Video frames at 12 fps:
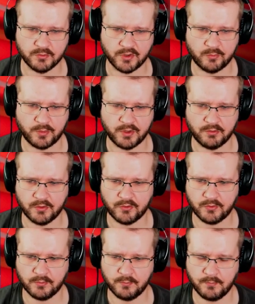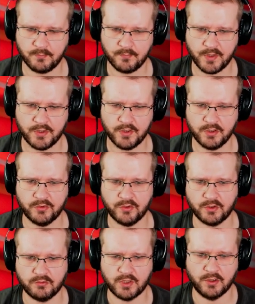experience. And there you see the
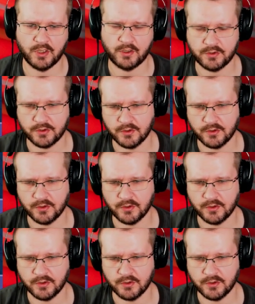granularity